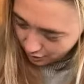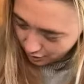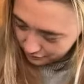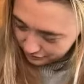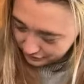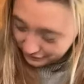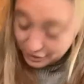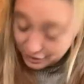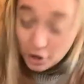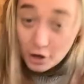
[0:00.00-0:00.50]

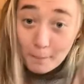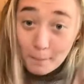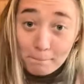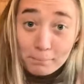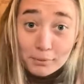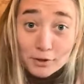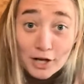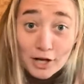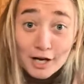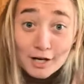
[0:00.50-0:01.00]
they got a
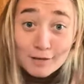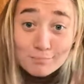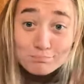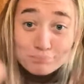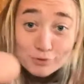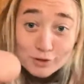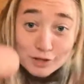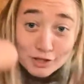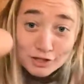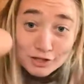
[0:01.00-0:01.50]

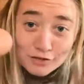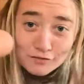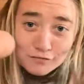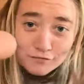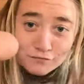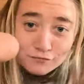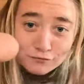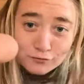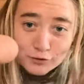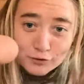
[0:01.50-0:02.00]
platypus.
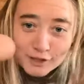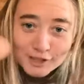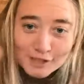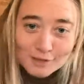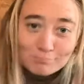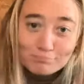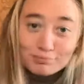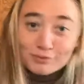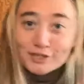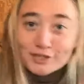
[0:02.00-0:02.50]

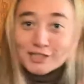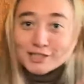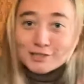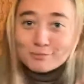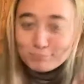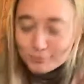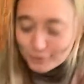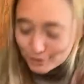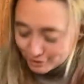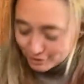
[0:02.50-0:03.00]
Friggin'
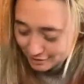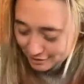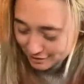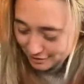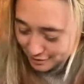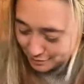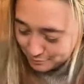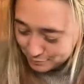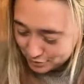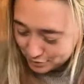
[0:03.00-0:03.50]
platypus.
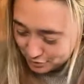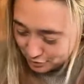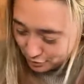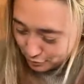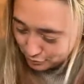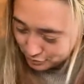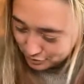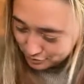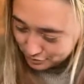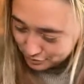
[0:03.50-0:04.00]
I'm so
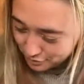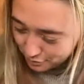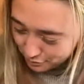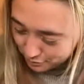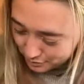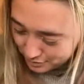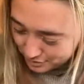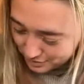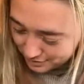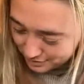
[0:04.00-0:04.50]

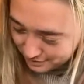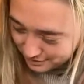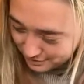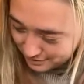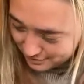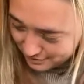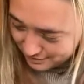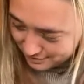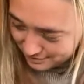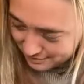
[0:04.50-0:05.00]
stoked.
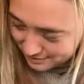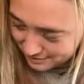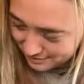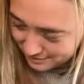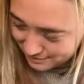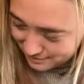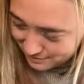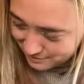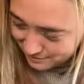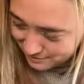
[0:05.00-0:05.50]

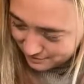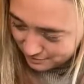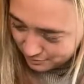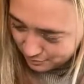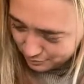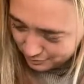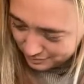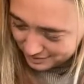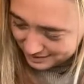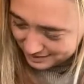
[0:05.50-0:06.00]

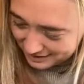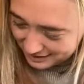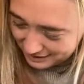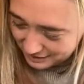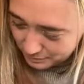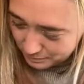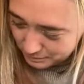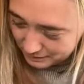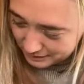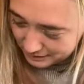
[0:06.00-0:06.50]
Ooh,
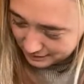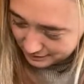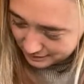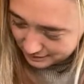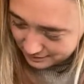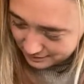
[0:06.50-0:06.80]
centipede.